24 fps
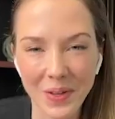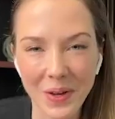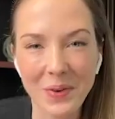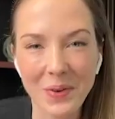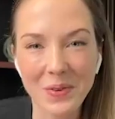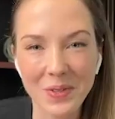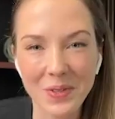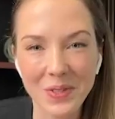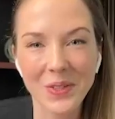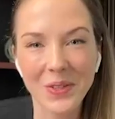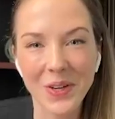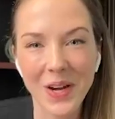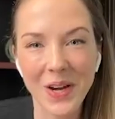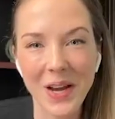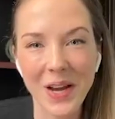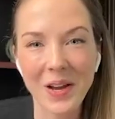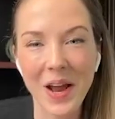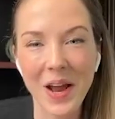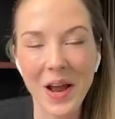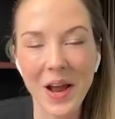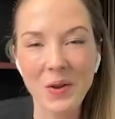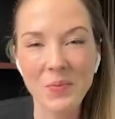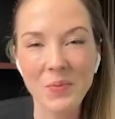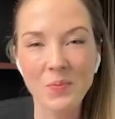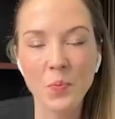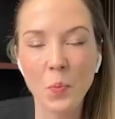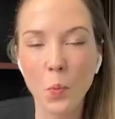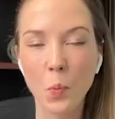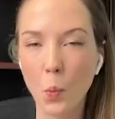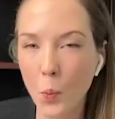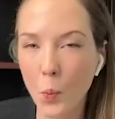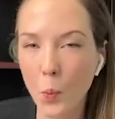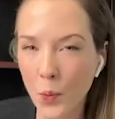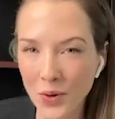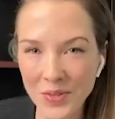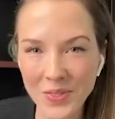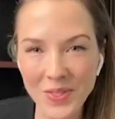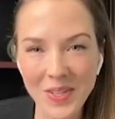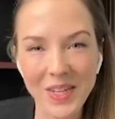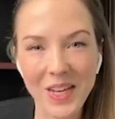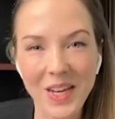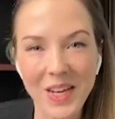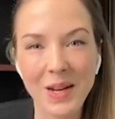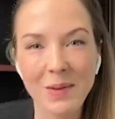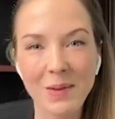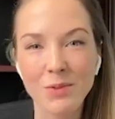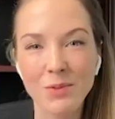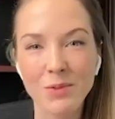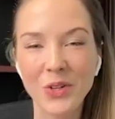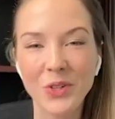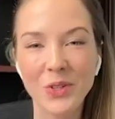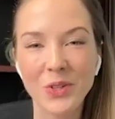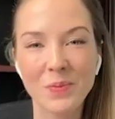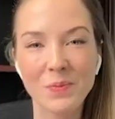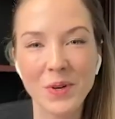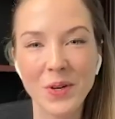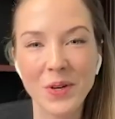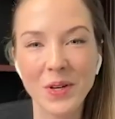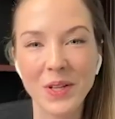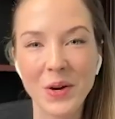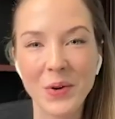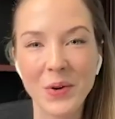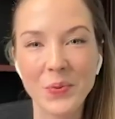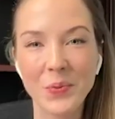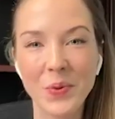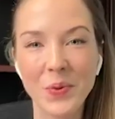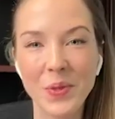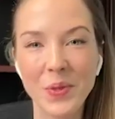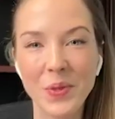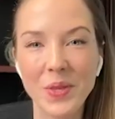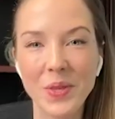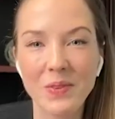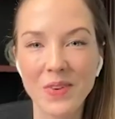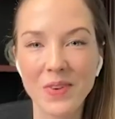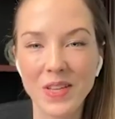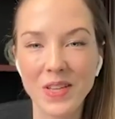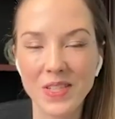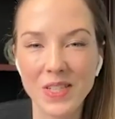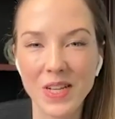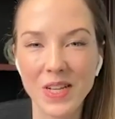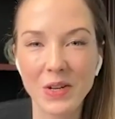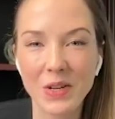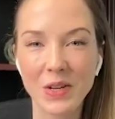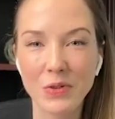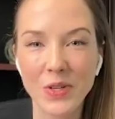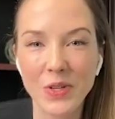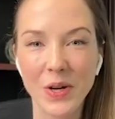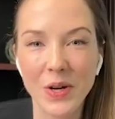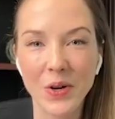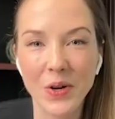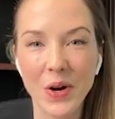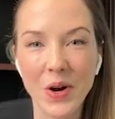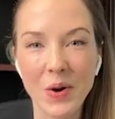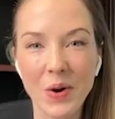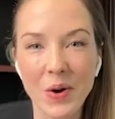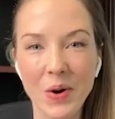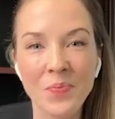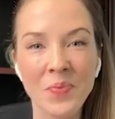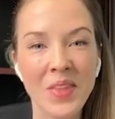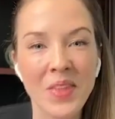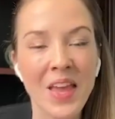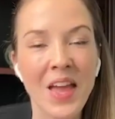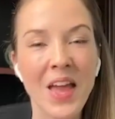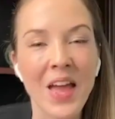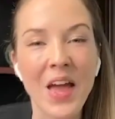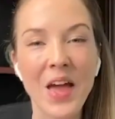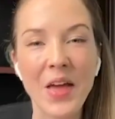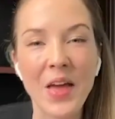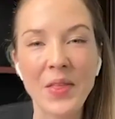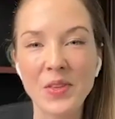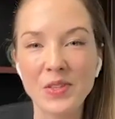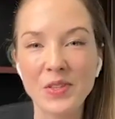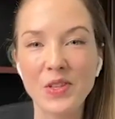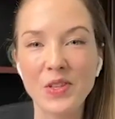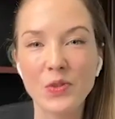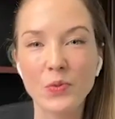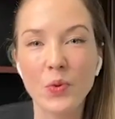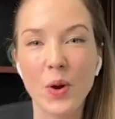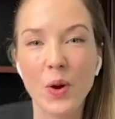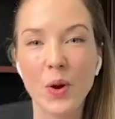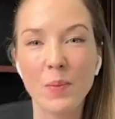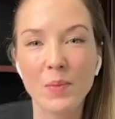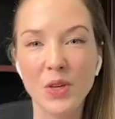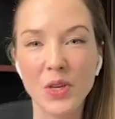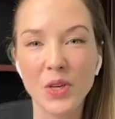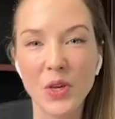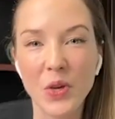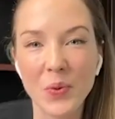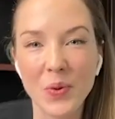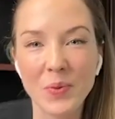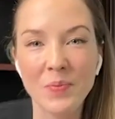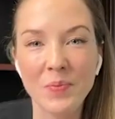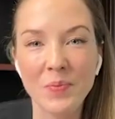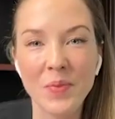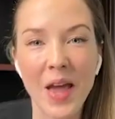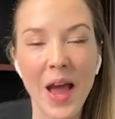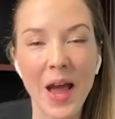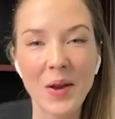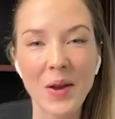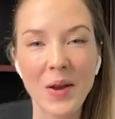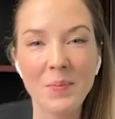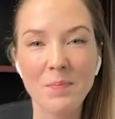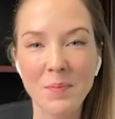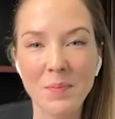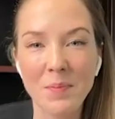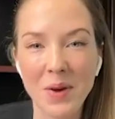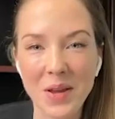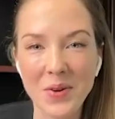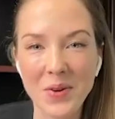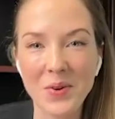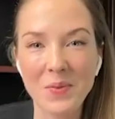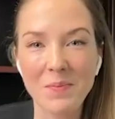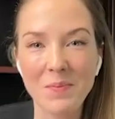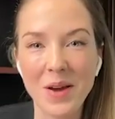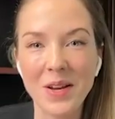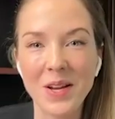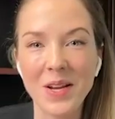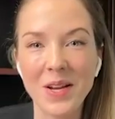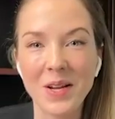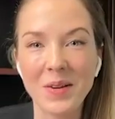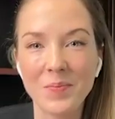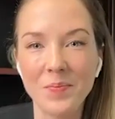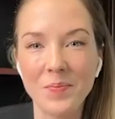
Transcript: That was great. And once again, I'm Charlotte McLeod with investing news dot com, and this is Rob McEwen and Michael Meding.